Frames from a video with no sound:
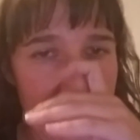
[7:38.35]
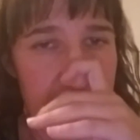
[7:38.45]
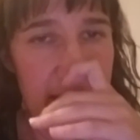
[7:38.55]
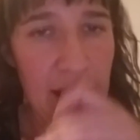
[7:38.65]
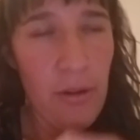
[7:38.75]

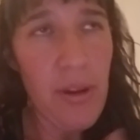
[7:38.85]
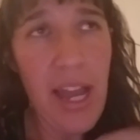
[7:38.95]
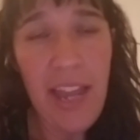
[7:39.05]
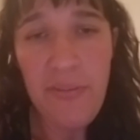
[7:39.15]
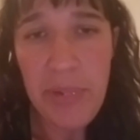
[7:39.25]
Now,
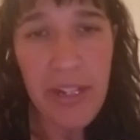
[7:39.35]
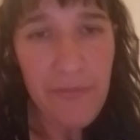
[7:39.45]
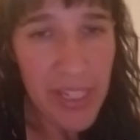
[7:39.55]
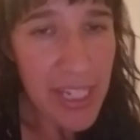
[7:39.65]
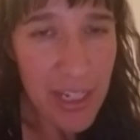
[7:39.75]
I've been on
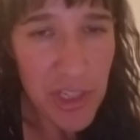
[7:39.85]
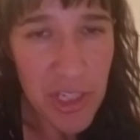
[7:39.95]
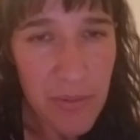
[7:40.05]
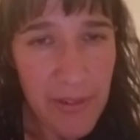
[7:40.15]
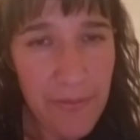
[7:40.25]

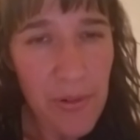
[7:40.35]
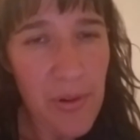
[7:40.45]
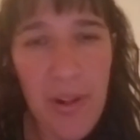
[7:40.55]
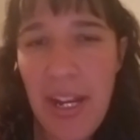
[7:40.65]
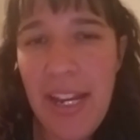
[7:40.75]
vacations
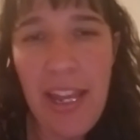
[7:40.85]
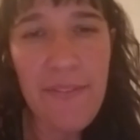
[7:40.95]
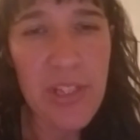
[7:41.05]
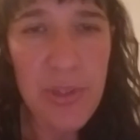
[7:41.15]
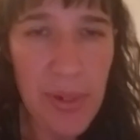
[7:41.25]
before and
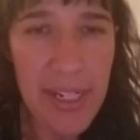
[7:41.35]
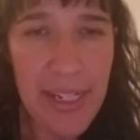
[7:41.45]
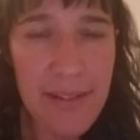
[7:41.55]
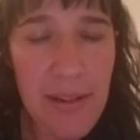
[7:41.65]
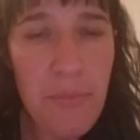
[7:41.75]
I've enjoyed
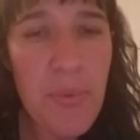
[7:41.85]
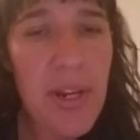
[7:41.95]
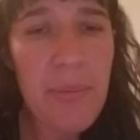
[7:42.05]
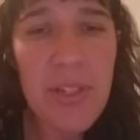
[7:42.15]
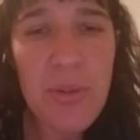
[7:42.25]
it.
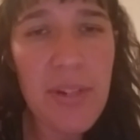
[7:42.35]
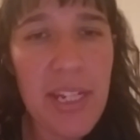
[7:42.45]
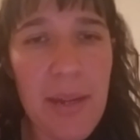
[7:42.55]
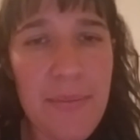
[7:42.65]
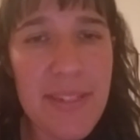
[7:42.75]
Pretty much what
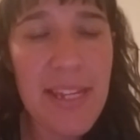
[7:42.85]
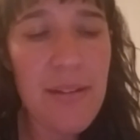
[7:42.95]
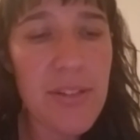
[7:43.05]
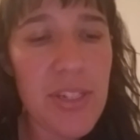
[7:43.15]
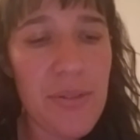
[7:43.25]
it comes
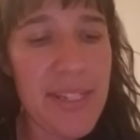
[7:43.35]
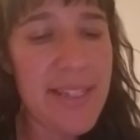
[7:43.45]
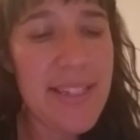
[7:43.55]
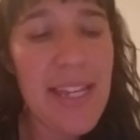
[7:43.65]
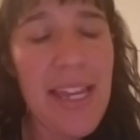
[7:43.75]
down to
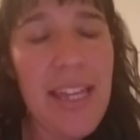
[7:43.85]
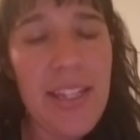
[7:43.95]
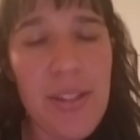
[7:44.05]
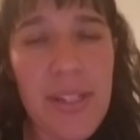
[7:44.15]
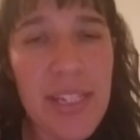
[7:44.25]
is
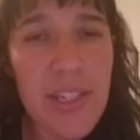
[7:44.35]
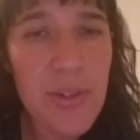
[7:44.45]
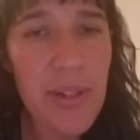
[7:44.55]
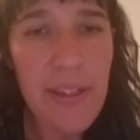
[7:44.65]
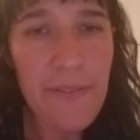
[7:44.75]
you can
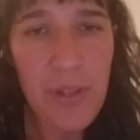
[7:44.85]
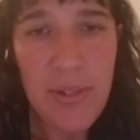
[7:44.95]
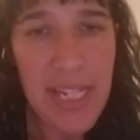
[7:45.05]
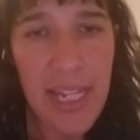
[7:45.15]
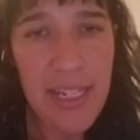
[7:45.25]
enjoy a few
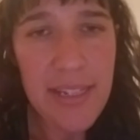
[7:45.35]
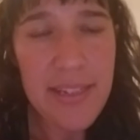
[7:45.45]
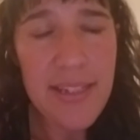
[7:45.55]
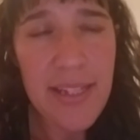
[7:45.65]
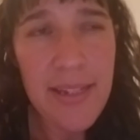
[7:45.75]

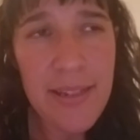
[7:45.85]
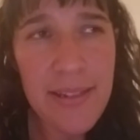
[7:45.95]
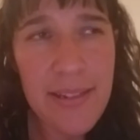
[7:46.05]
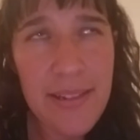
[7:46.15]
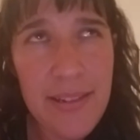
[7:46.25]
days,
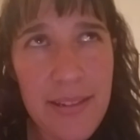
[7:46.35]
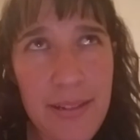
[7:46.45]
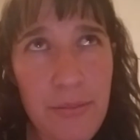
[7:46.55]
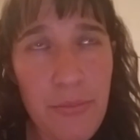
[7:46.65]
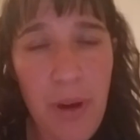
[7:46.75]

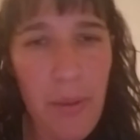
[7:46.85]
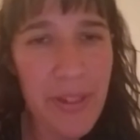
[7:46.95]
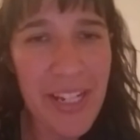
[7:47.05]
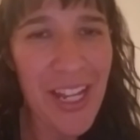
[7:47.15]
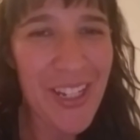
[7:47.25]

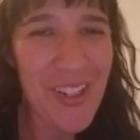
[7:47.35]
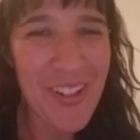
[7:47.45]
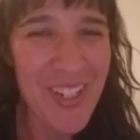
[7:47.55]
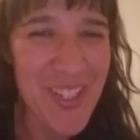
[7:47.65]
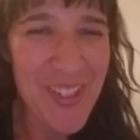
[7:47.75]
probably not
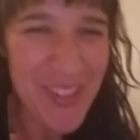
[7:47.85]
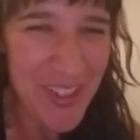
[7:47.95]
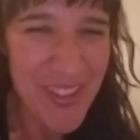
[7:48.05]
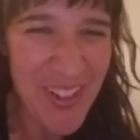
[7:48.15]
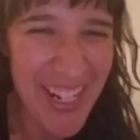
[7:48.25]
going too
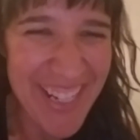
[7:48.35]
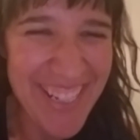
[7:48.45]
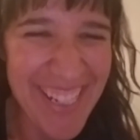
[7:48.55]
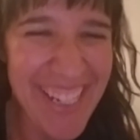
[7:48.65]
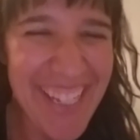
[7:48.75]

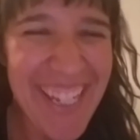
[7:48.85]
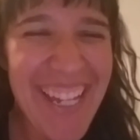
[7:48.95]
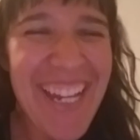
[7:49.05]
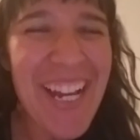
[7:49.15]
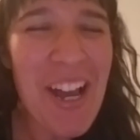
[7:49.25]
crazy,
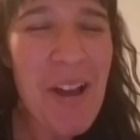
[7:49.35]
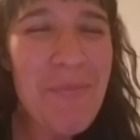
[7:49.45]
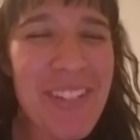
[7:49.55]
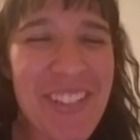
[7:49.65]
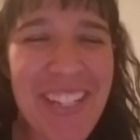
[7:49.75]

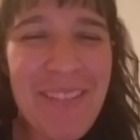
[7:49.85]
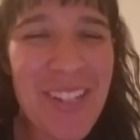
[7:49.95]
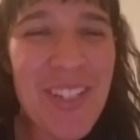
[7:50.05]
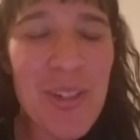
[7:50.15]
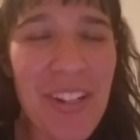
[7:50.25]
but you can
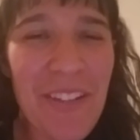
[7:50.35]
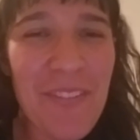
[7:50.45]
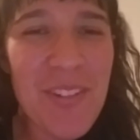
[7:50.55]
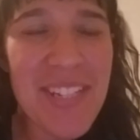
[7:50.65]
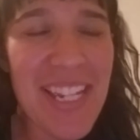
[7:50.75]
enjoy a
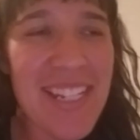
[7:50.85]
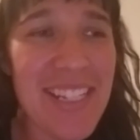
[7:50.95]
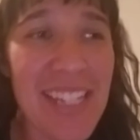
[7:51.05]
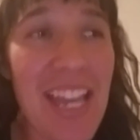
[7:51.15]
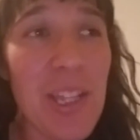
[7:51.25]
few days,
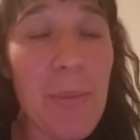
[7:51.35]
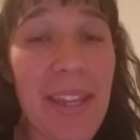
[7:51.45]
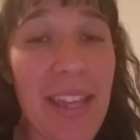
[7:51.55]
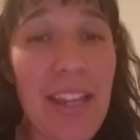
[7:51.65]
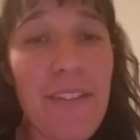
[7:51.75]
and yeah, you
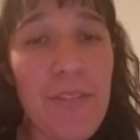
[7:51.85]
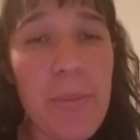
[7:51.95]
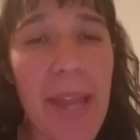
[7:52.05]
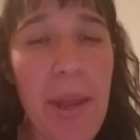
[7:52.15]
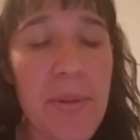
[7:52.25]
may gain a few
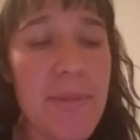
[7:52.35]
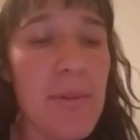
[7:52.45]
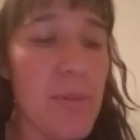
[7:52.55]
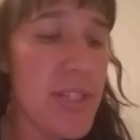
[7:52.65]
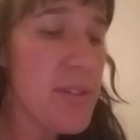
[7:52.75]
pounds,
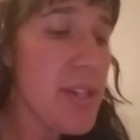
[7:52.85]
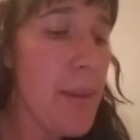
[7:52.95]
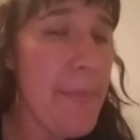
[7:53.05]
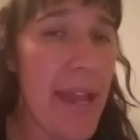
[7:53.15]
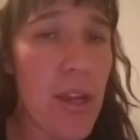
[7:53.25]
but once you
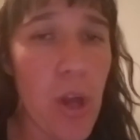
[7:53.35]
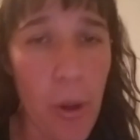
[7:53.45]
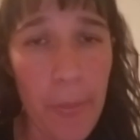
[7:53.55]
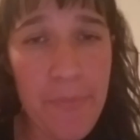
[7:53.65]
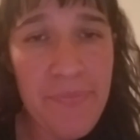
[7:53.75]
come back
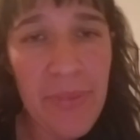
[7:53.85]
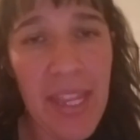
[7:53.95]
home